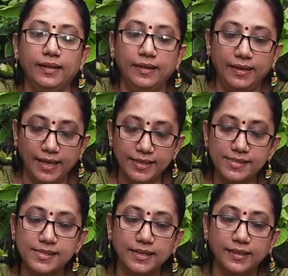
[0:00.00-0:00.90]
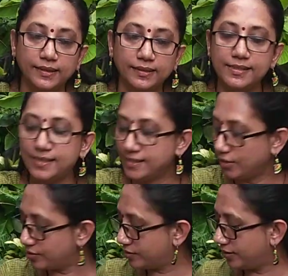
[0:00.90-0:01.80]
nice. This
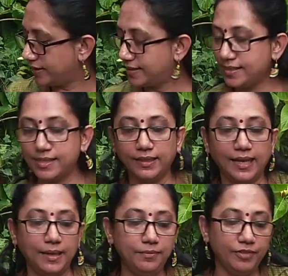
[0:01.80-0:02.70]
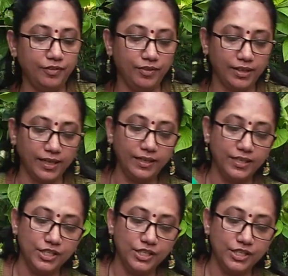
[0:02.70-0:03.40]
is the time when we can